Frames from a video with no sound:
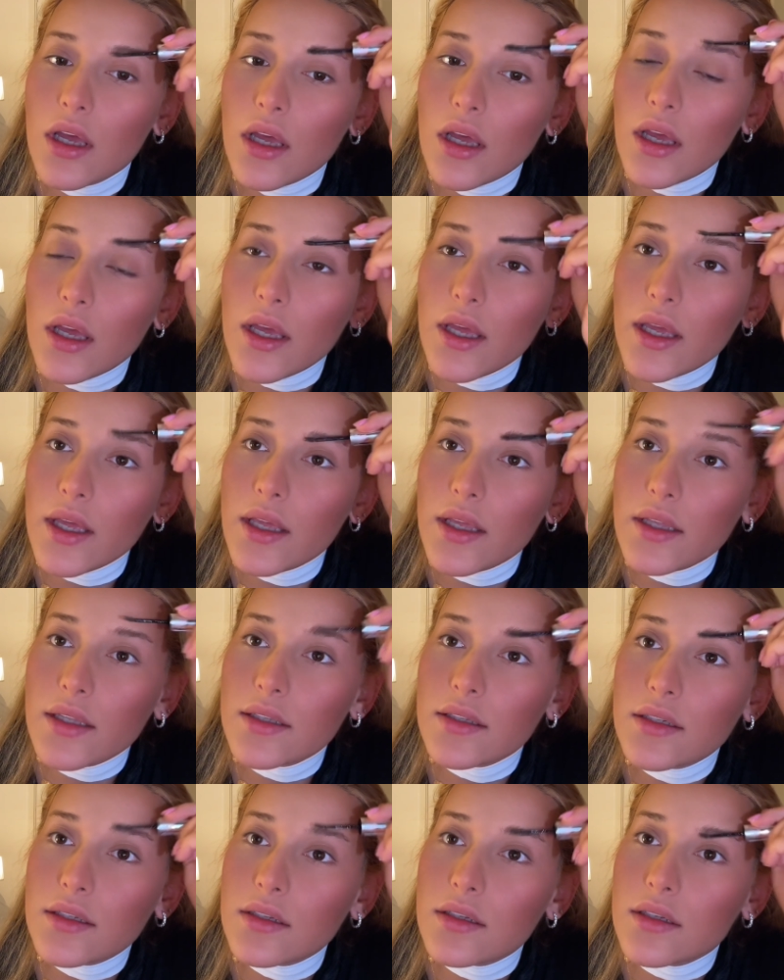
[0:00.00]

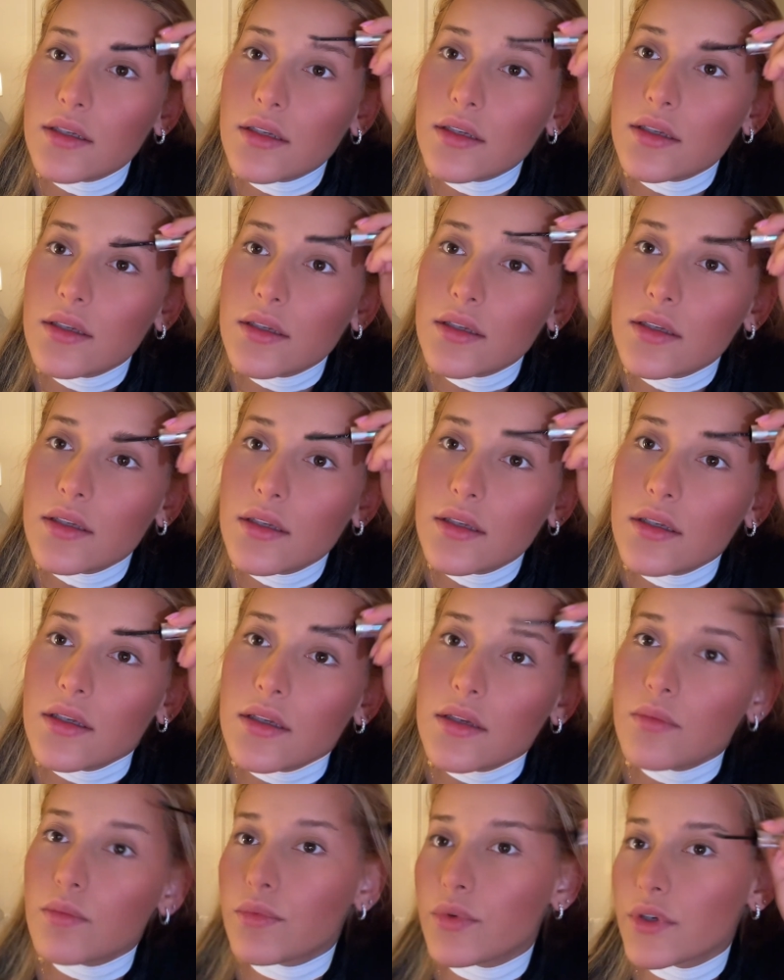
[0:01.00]
and
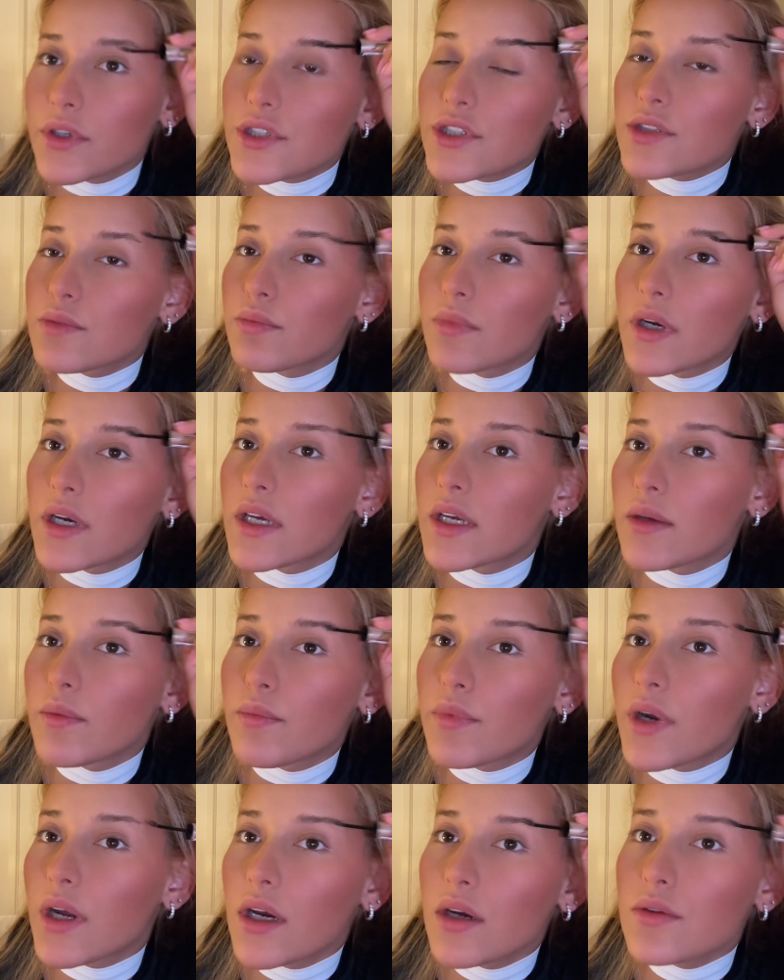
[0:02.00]
brush my
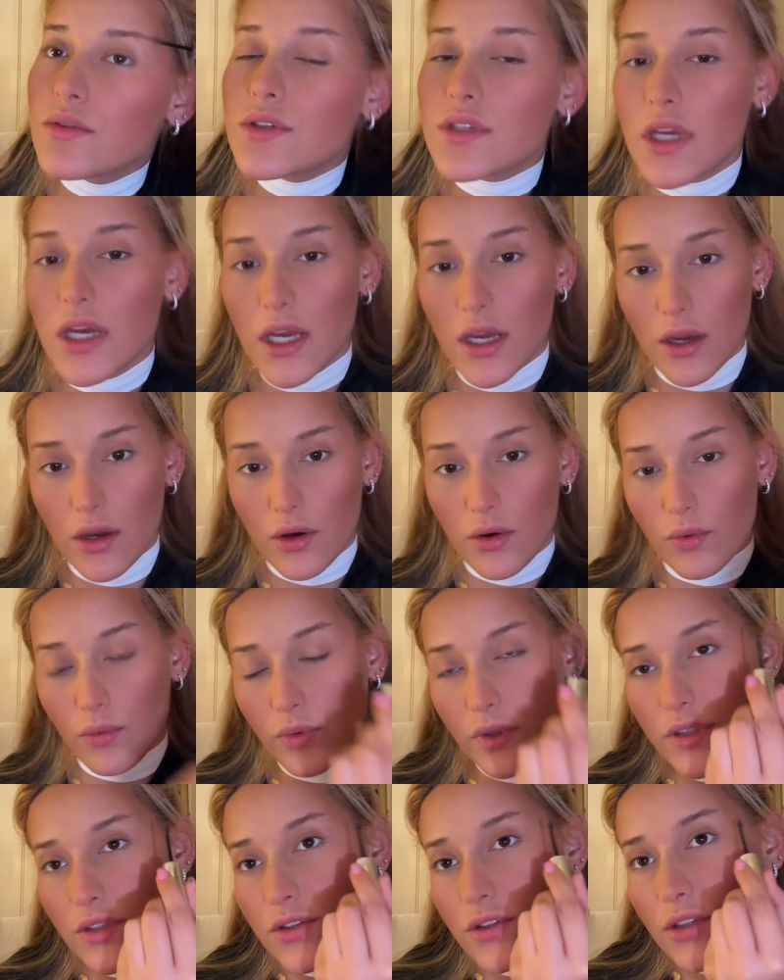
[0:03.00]
brows.
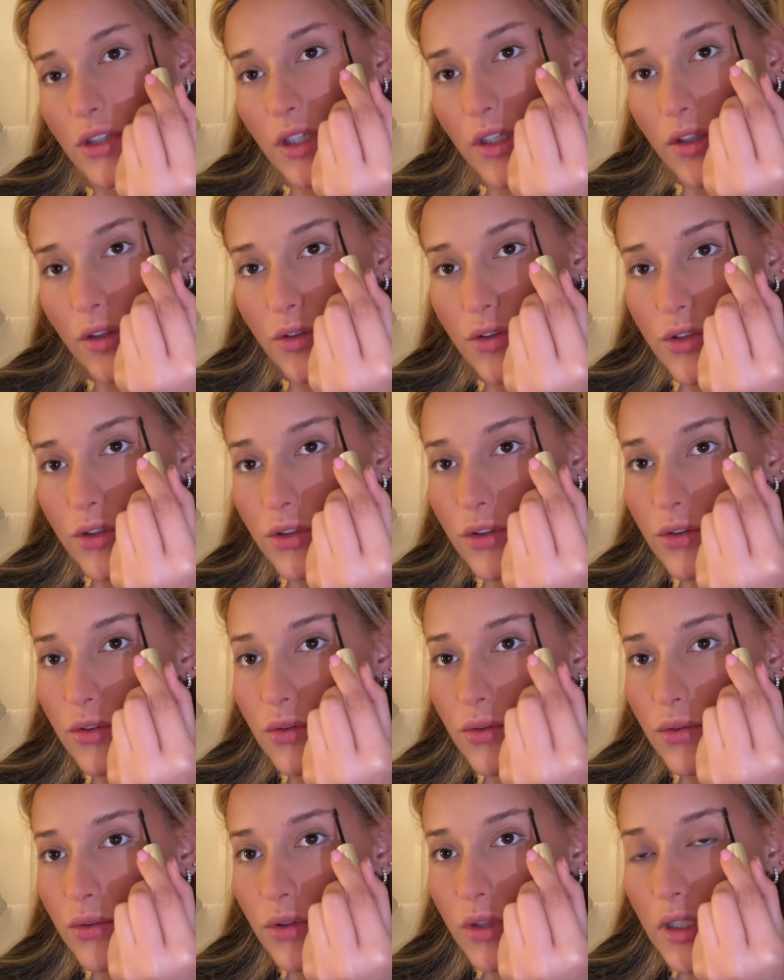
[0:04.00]
One trick you should
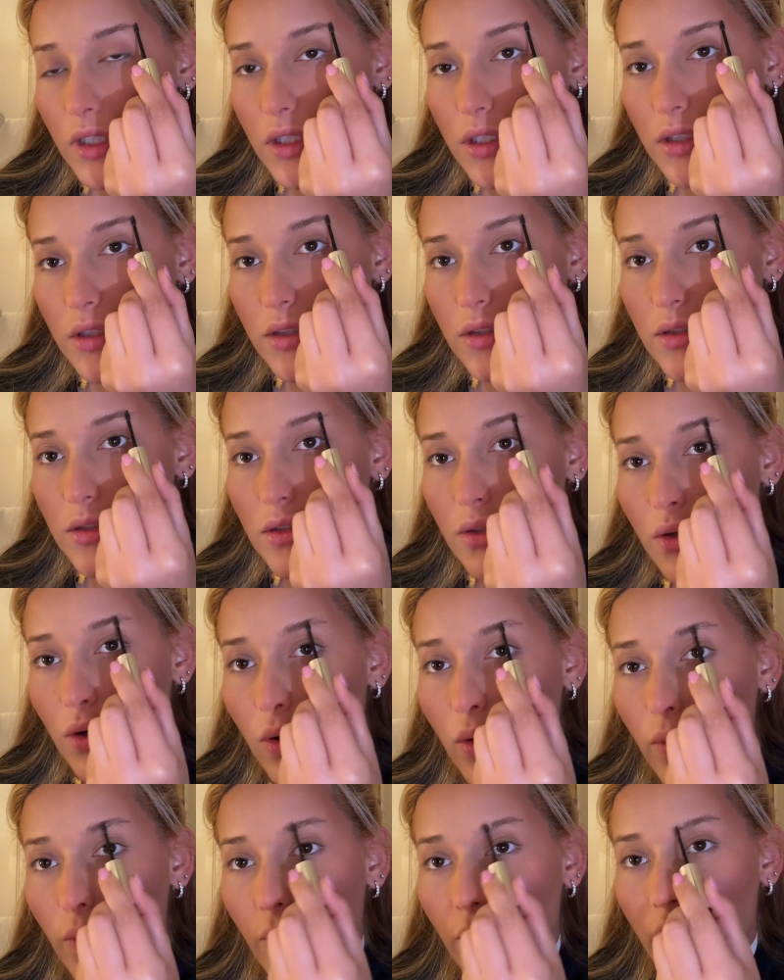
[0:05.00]
do is
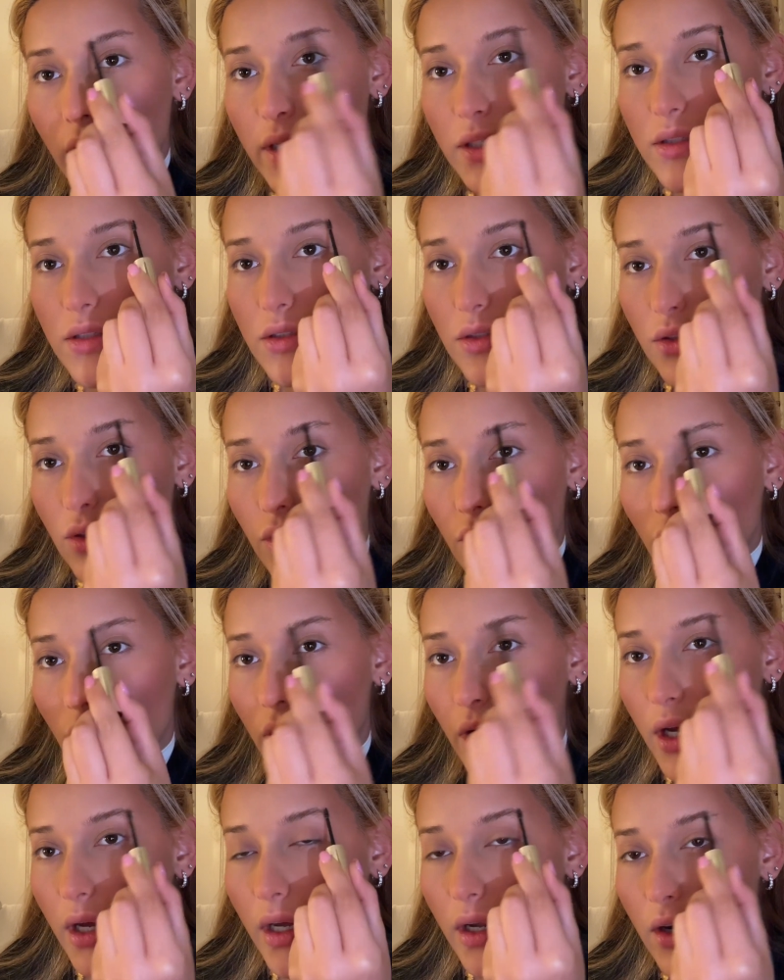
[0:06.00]
once go
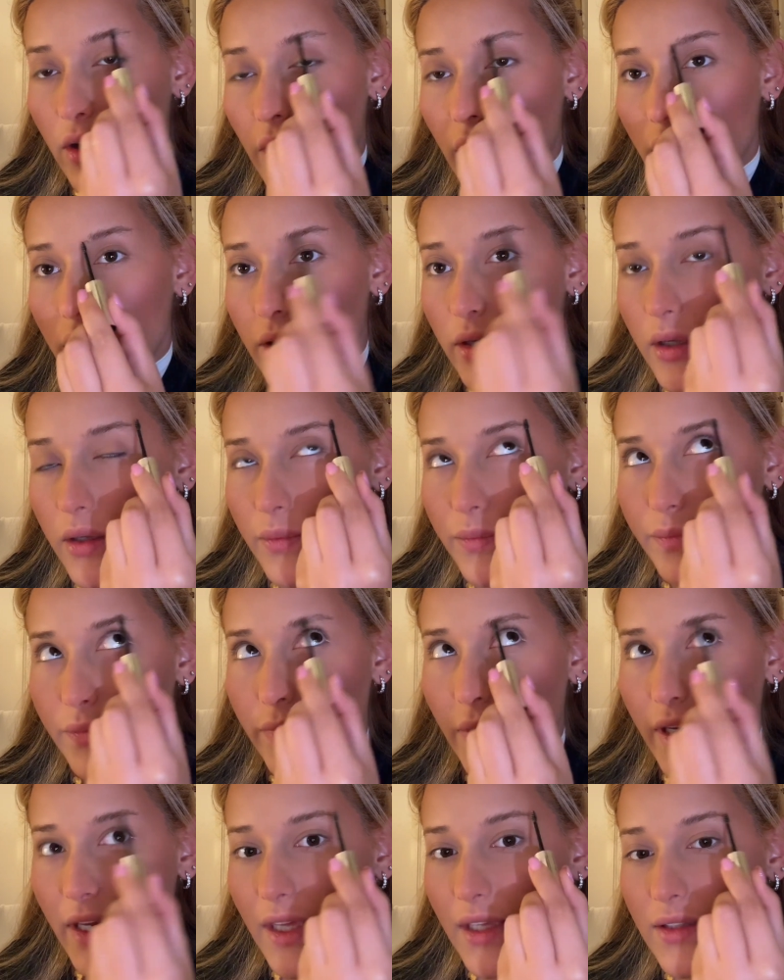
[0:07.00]
around
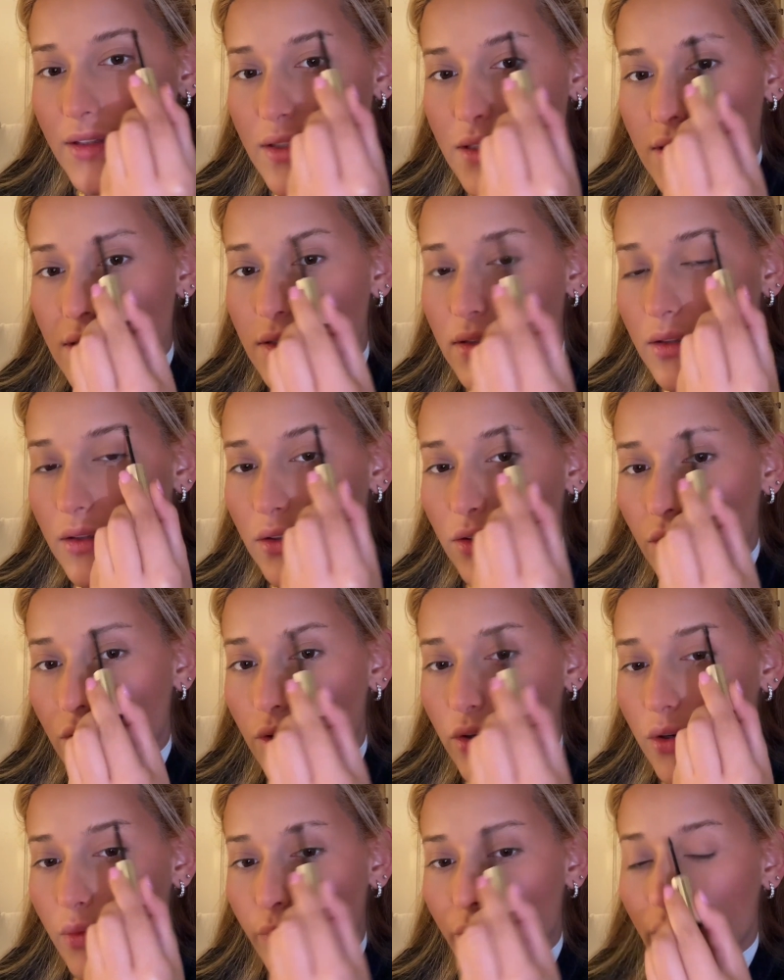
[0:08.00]
against
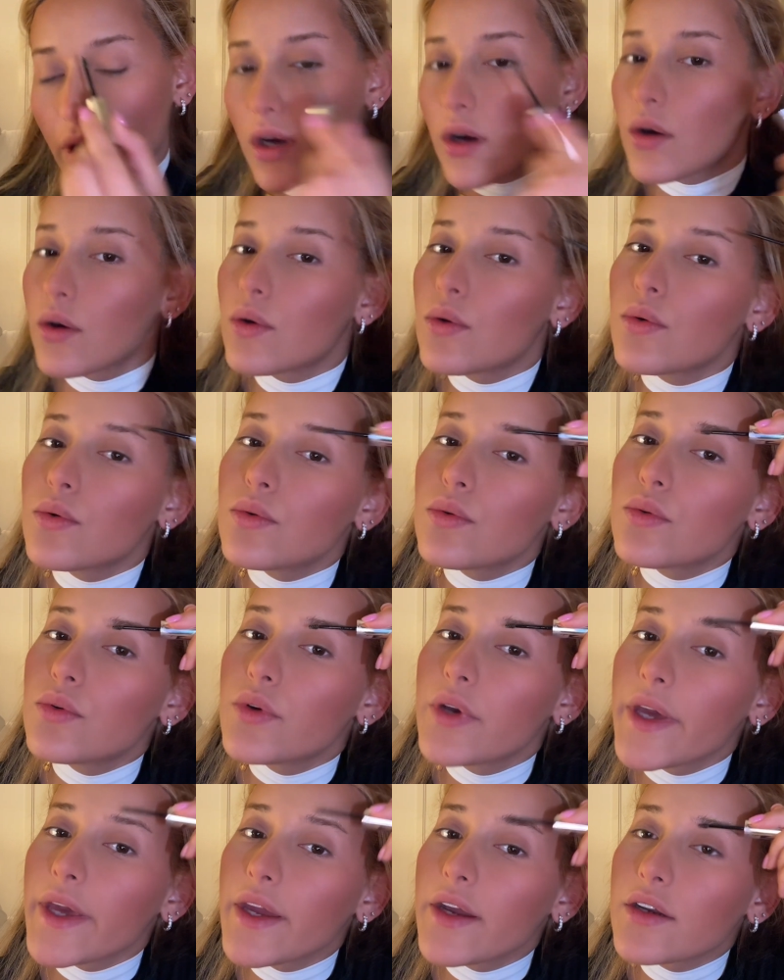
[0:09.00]
your brow
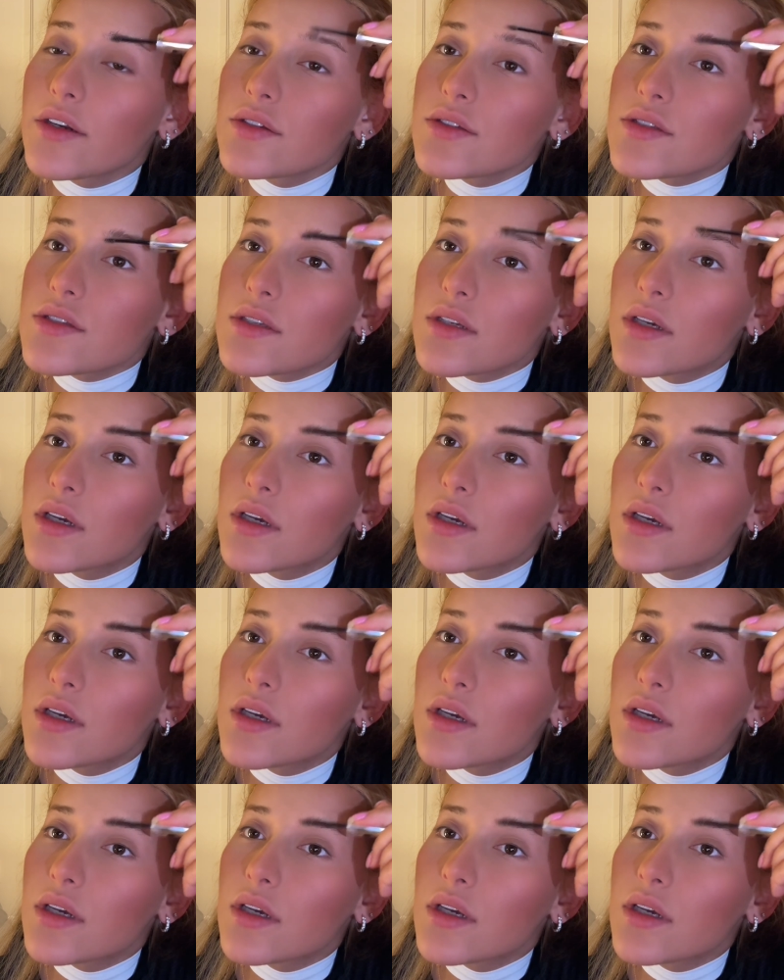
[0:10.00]
hairs,